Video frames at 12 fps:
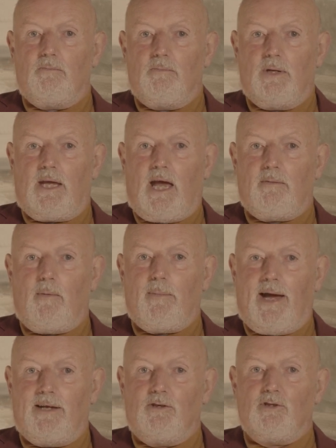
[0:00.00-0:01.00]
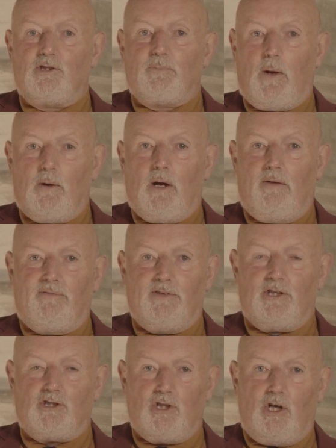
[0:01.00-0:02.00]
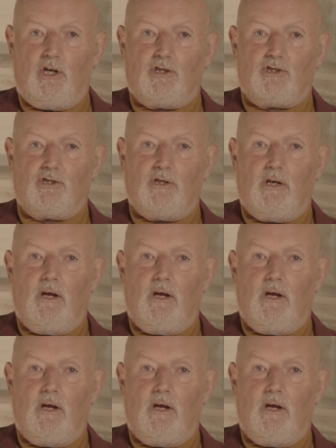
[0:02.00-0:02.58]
became a man who spoke up for the church.